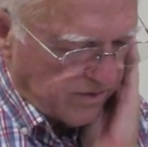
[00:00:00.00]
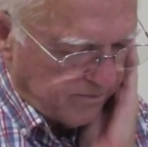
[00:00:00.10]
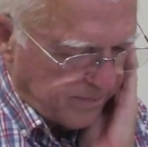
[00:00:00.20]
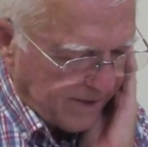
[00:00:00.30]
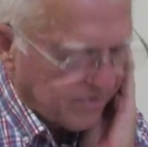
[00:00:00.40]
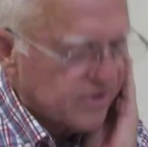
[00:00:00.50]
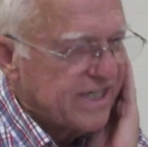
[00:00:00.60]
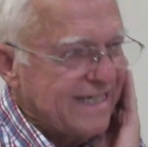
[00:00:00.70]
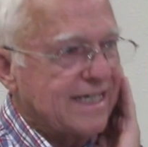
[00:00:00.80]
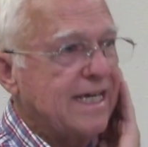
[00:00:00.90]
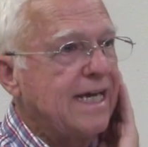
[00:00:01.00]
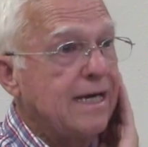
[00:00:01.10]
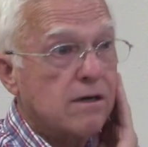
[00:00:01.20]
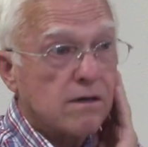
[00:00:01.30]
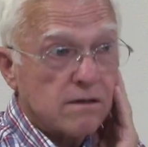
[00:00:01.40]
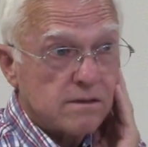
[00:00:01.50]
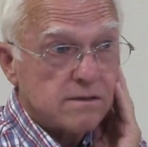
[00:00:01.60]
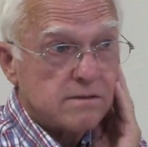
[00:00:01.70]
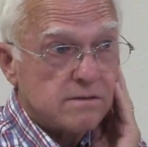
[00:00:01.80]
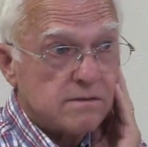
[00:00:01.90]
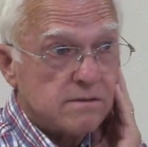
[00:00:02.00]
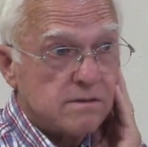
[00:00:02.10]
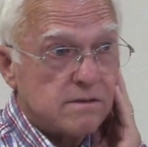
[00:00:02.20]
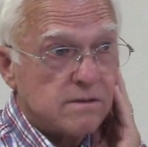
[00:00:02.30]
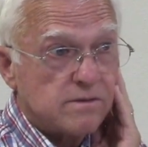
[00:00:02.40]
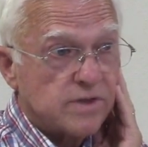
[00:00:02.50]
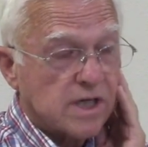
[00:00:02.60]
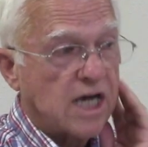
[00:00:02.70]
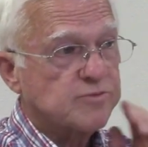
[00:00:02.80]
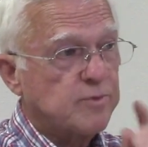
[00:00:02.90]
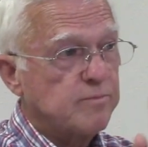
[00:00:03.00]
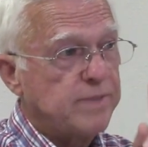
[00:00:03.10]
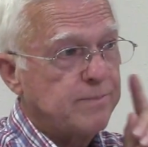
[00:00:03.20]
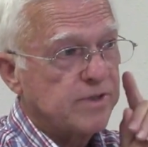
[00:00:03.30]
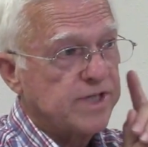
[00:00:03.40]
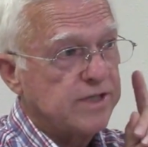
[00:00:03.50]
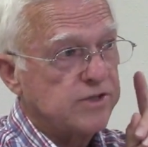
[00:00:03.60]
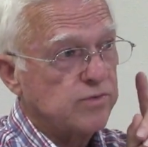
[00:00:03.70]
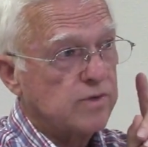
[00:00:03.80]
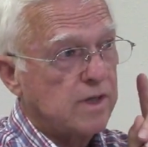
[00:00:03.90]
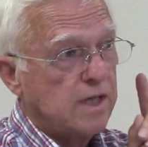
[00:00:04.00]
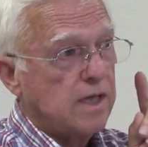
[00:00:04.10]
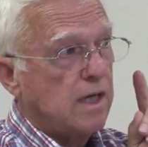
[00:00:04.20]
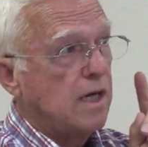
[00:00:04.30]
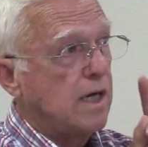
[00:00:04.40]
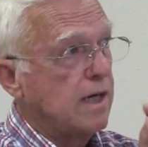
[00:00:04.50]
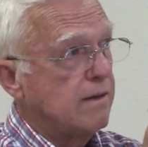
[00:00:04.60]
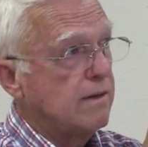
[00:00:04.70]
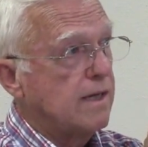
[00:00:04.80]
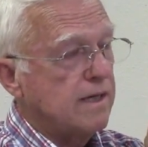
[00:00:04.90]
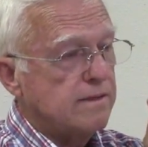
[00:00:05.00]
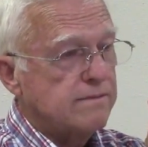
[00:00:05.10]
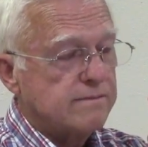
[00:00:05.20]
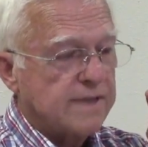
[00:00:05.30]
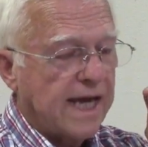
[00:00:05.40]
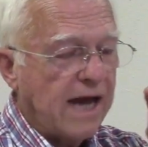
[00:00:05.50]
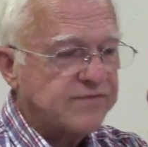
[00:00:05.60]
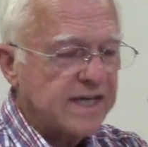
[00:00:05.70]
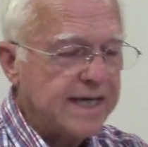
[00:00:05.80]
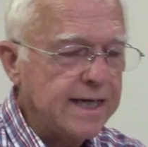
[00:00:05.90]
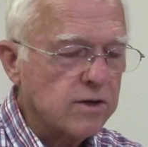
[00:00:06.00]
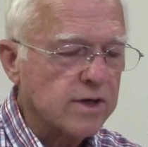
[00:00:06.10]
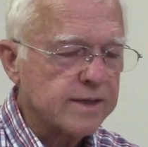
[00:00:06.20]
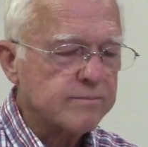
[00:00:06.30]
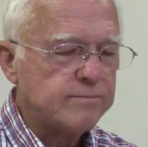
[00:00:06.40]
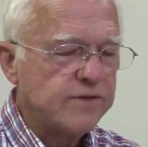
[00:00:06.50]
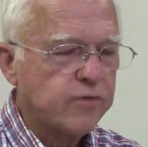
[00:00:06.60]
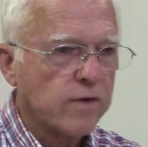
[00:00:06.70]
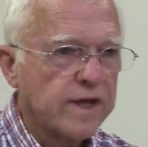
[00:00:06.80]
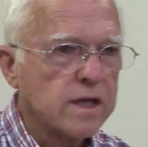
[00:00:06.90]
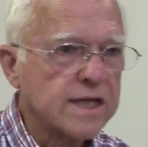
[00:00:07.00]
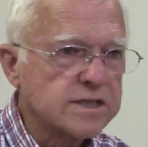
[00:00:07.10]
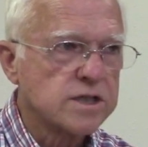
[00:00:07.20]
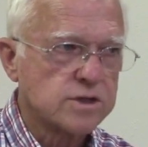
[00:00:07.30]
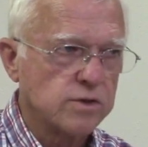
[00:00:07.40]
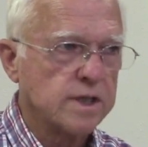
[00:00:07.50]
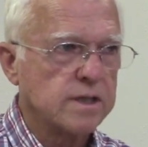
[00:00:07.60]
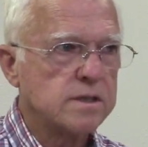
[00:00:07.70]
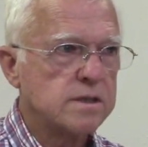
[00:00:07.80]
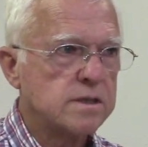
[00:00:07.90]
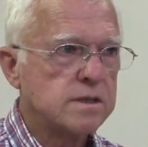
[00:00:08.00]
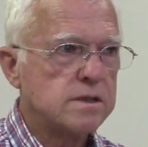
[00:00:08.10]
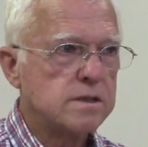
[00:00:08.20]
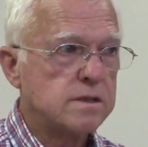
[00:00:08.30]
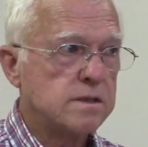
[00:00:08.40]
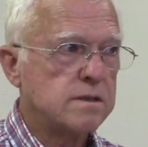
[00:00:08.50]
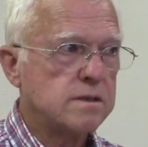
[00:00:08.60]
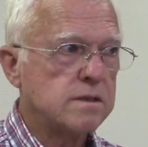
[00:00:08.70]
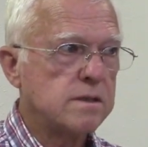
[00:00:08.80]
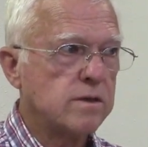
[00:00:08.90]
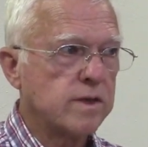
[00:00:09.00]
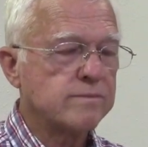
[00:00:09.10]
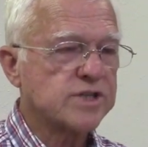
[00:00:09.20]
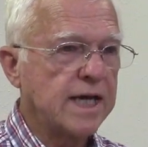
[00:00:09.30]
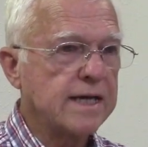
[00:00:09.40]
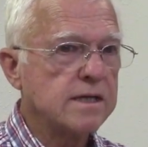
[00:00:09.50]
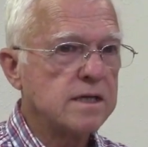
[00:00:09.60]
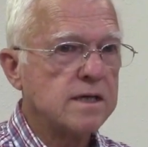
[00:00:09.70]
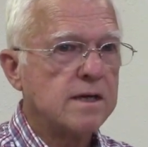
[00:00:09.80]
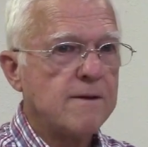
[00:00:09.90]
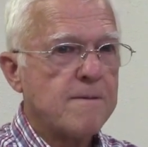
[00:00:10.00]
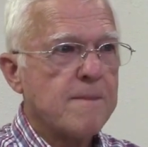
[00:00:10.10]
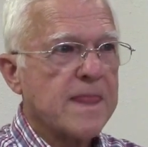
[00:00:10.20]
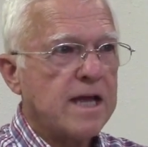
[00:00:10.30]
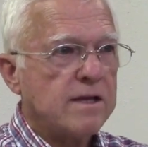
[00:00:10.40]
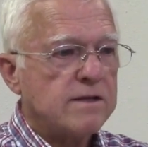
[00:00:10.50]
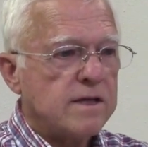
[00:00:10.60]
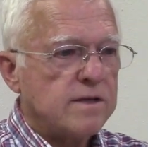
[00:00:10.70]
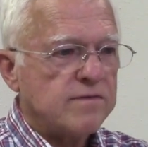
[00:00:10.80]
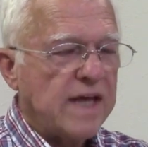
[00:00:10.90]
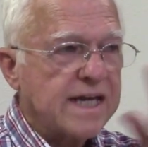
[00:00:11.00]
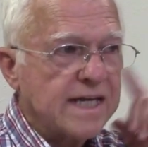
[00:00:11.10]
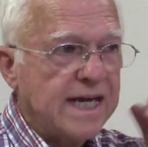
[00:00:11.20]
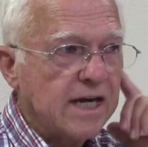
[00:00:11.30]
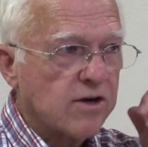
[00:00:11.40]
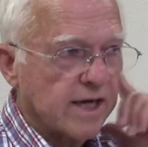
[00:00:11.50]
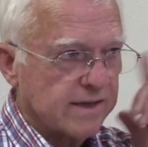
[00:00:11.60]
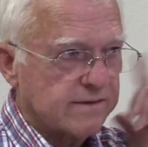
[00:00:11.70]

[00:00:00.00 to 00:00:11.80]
People need to hear the gospel. People need to uh, they have to hear it before they'll listen to it. You know what I'm saying? They can hear it,